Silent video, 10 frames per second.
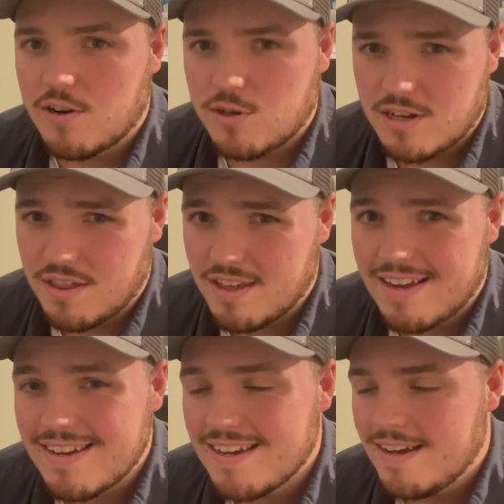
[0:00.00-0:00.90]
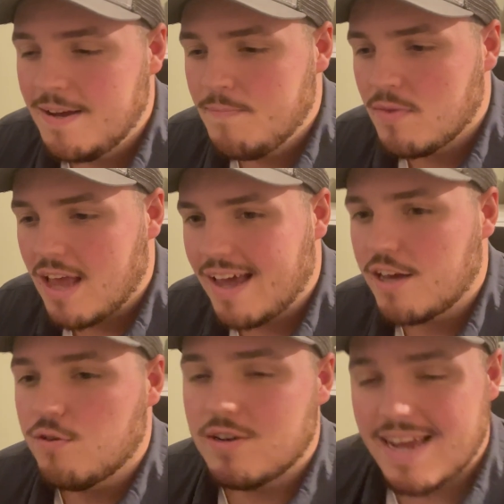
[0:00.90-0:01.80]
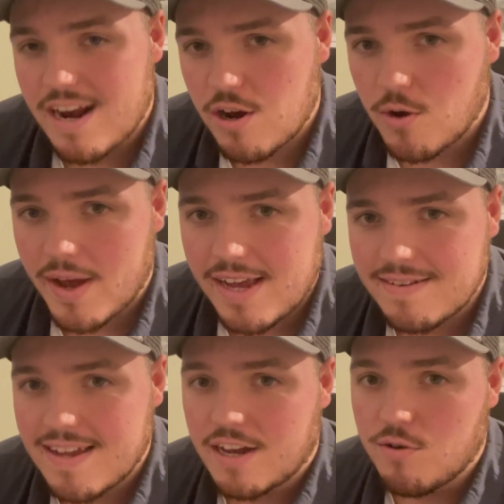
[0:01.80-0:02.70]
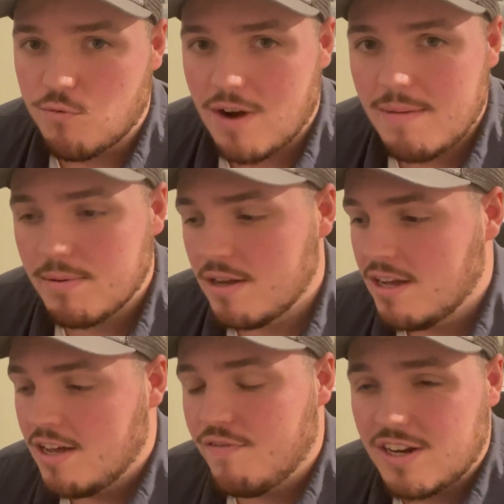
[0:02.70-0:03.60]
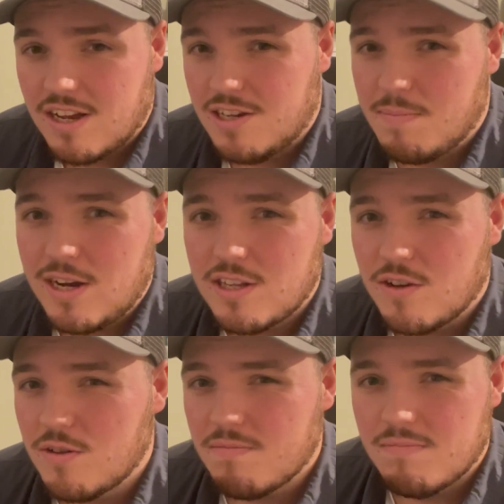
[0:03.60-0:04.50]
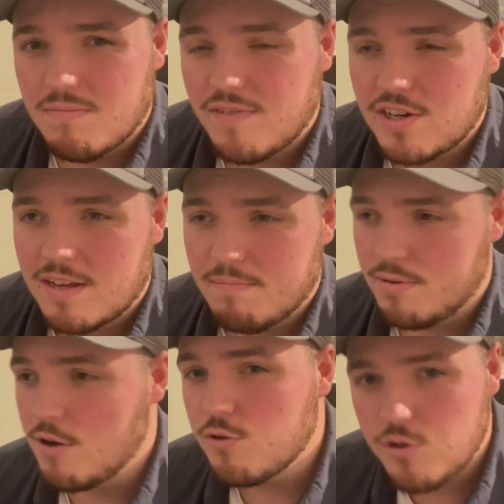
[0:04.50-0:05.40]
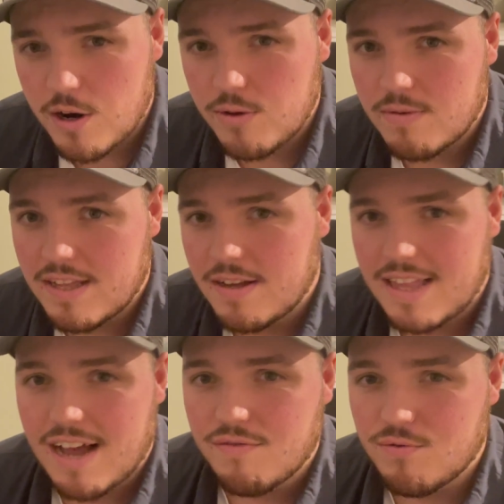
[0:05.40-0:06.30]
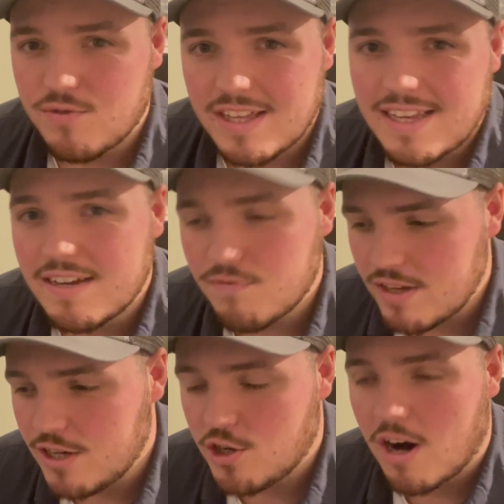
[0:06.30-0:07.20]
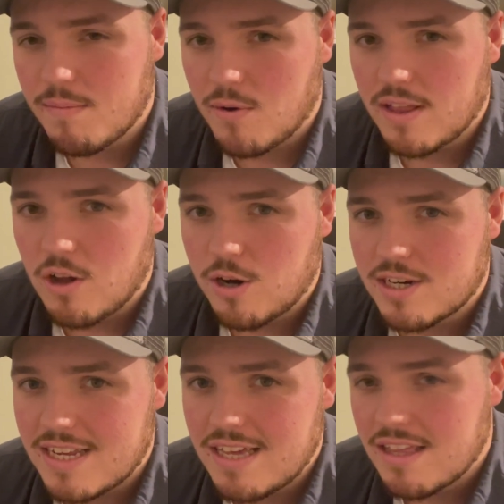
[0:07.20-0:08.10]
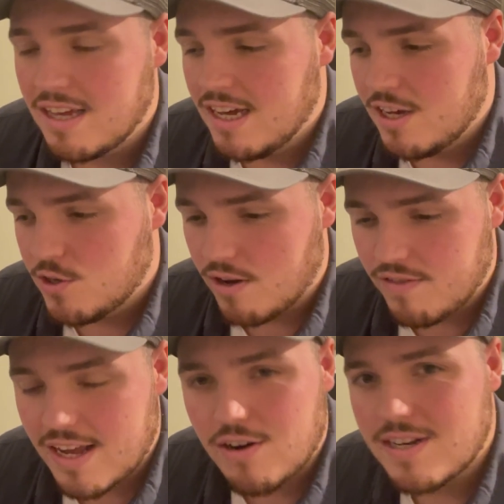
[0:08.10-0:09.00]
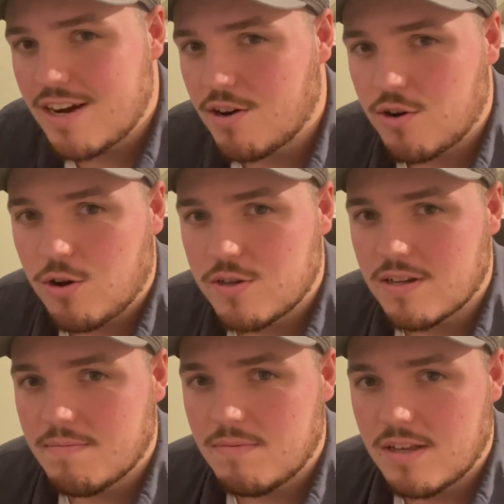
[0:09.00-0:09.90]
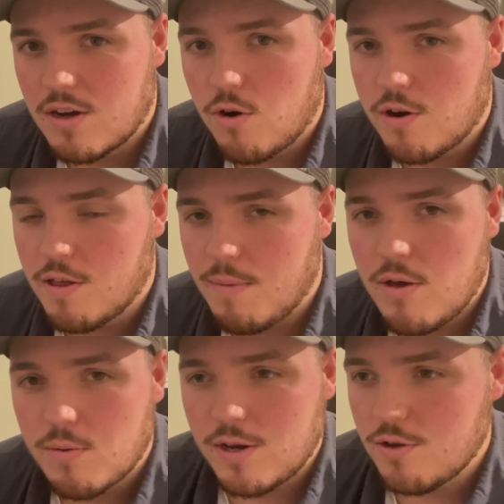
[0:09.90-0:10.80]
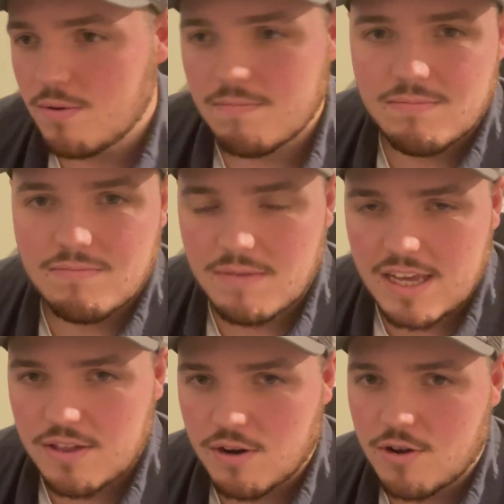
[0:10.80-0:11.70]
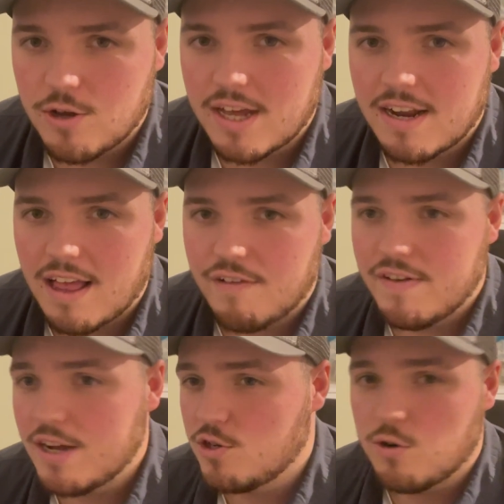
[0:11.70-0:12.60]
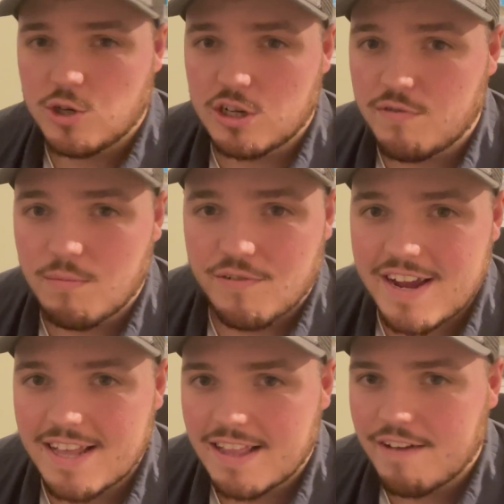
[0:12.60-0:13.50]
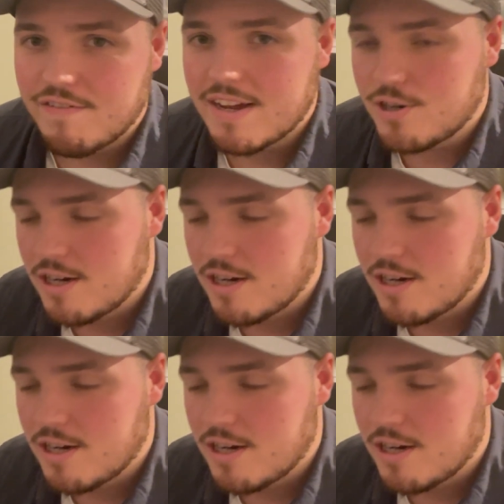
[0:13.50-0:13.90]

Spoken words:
or synthetic, it can tear quite easily, it can rip, especially on fish like brown trout. They have really sharp, quite large teeth, so if they're tearing across the corner of the mouth when you either hook into that fish or just from fighting that fish,